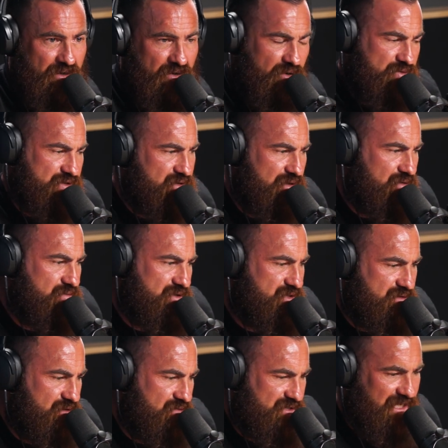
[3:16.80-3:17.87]
I was I
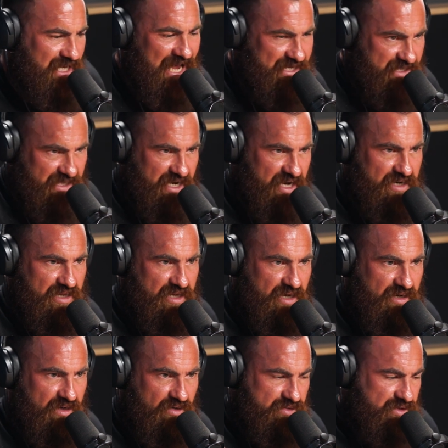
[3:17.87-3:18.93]
was I was a laser cutter
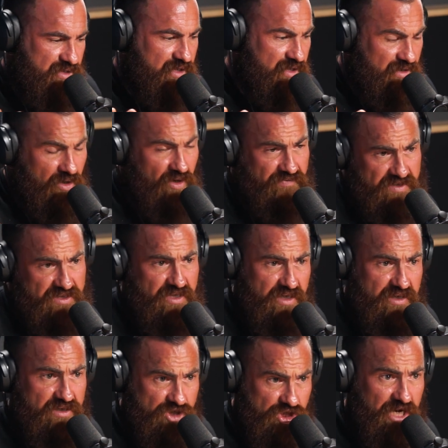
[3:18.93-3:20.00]
then. I was
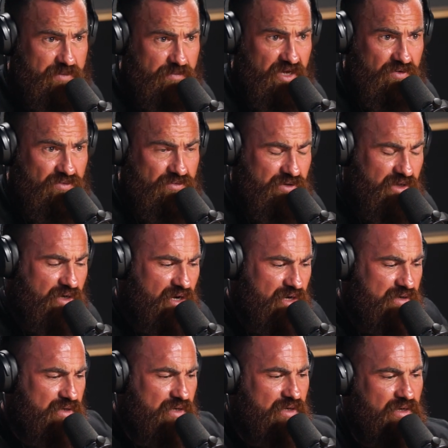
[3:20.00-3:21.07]
obviously sheet metal, you
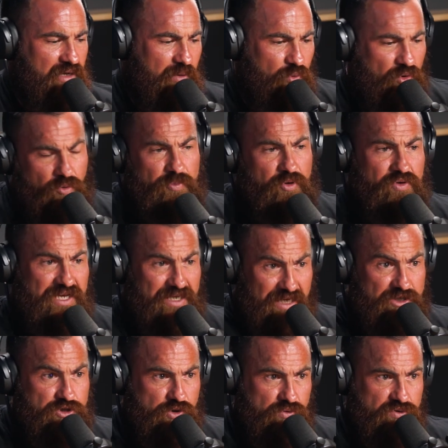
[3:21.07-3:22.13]
know, and we were building
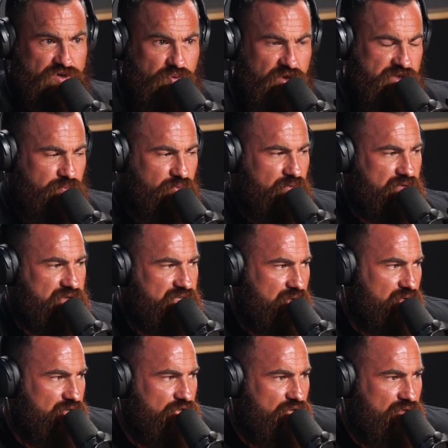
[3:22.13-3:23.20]
electrical switchboards.
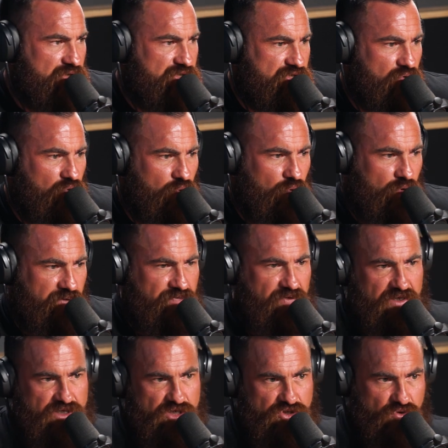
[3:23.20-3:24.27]
So I used all of
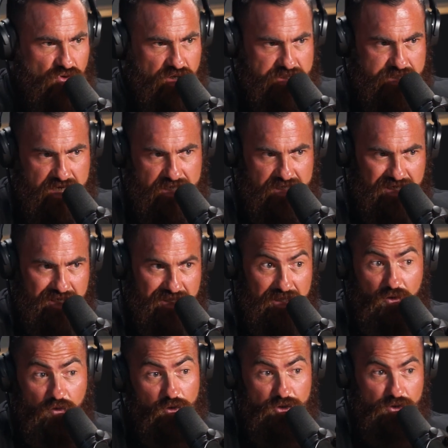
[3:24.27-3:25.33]
the design technique
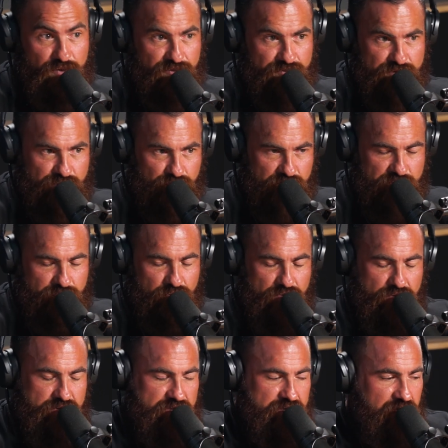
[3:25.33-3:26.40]
that I knew from
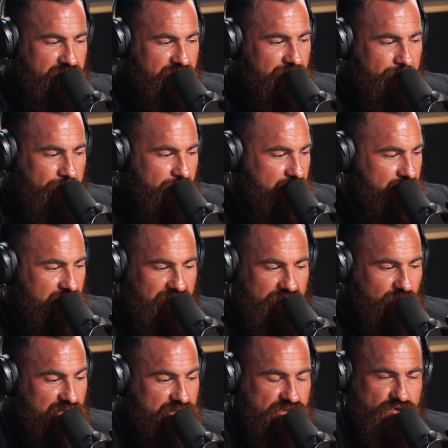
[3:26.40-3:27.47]
switchboards
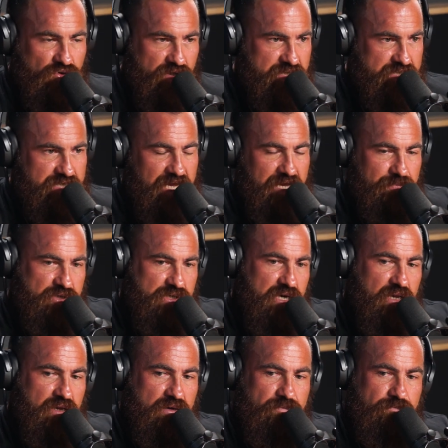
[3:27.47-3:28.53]
Anyway, I designed this camper
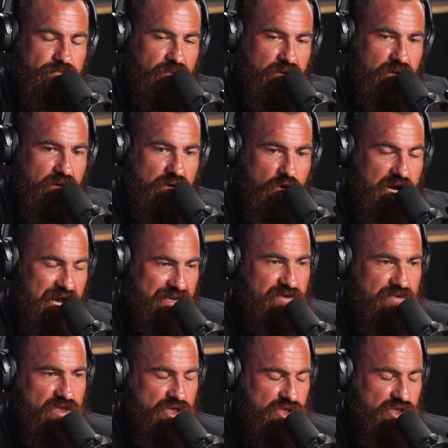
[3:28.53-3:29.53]
trailer and uh, I had the